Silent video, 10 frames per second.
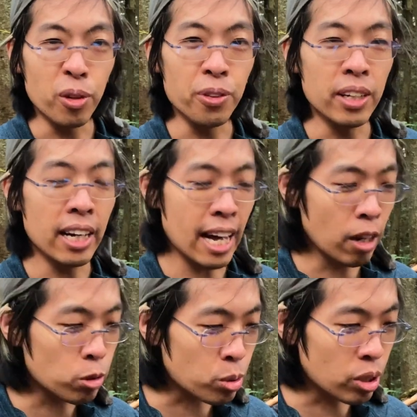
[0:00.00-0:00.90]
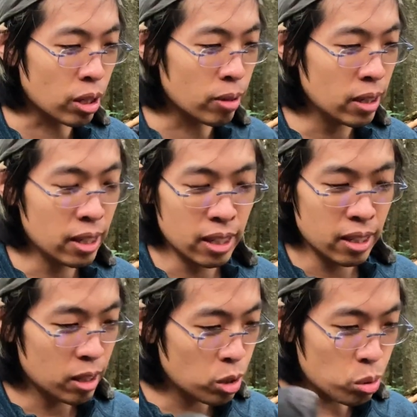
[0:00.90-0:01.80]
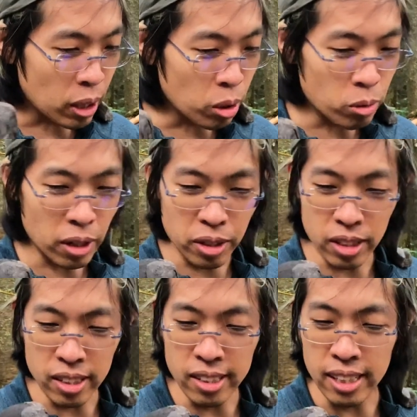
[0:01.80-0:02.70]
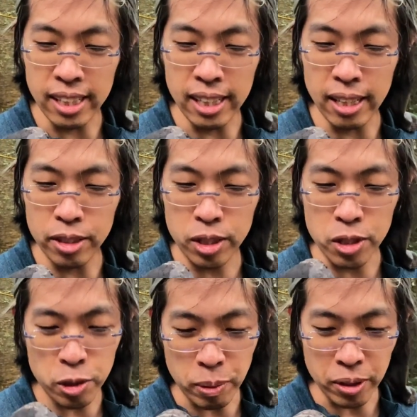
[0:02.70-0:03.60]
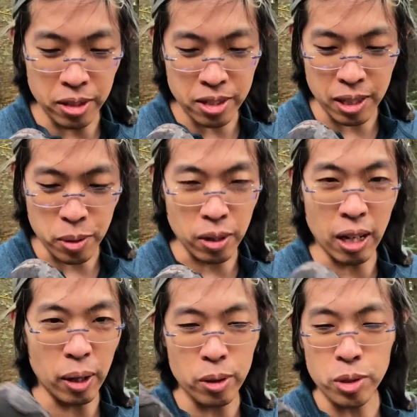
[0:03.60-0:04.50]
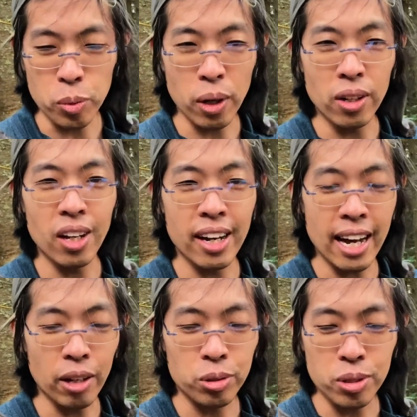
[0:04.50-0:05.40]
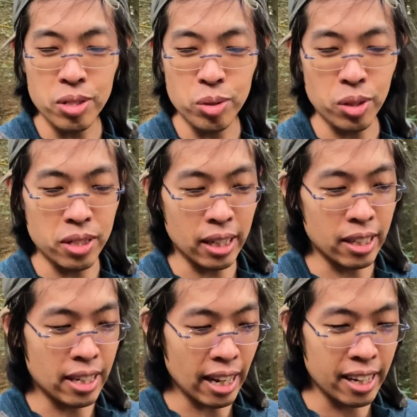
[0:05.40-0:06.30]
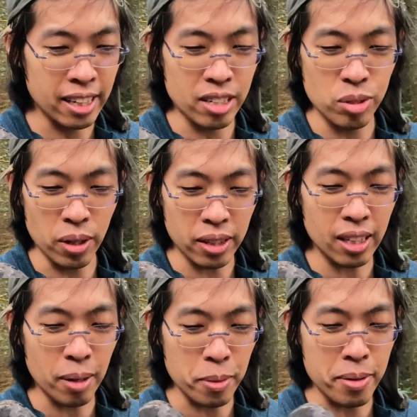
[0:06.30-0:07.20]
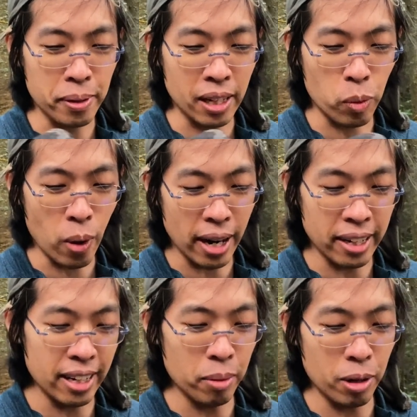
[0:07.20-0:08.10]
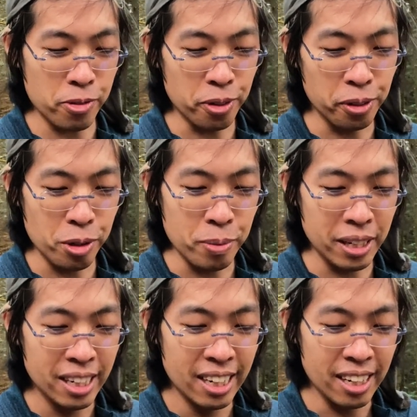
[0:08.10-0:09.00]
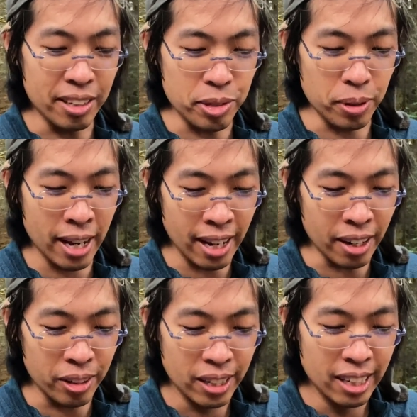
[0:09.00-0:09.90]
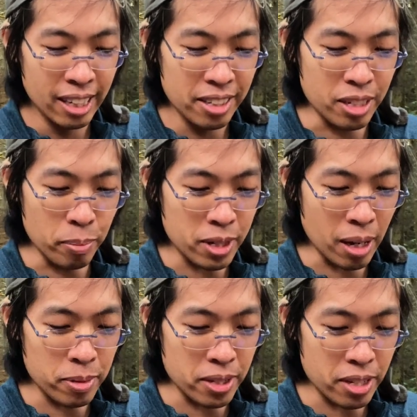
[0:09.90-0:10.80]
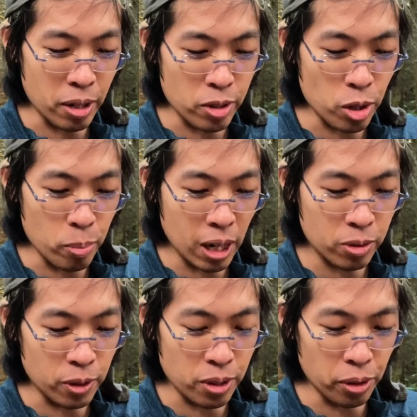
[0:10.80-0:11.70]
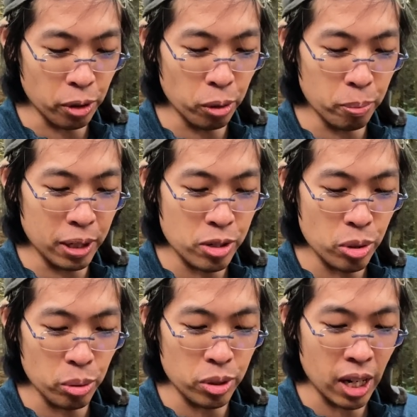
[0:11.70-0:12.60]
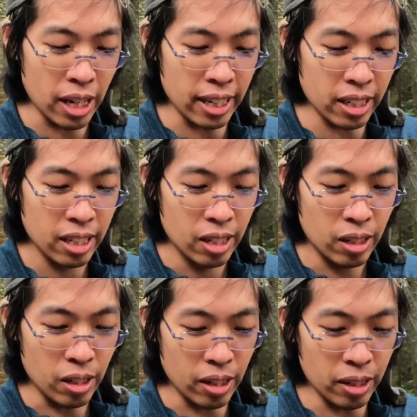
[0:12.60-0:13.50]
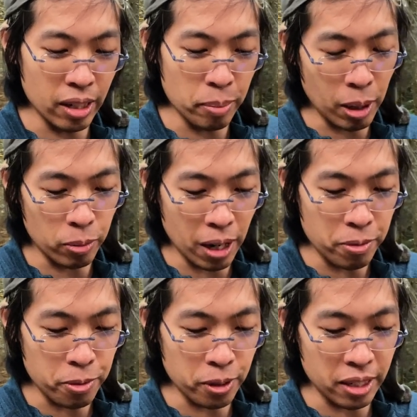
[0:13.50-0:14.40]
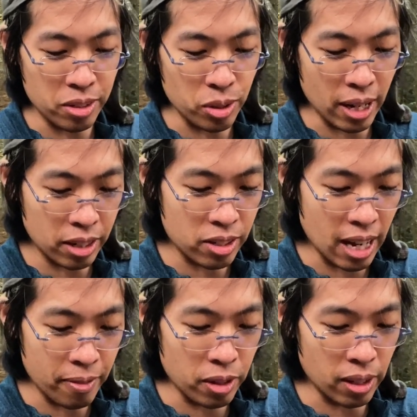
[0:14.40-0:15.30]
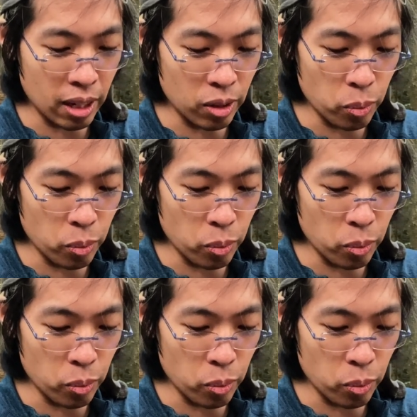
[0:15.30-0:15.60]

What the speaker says: the ultra trail runner conspiracy, where I also wear a lot of ultras sort of day to day, and so I think that maybe like widened out my foot a little bit, and so now sometimes the toe box feels a little bit too tight on my right foot, and so I actually have to like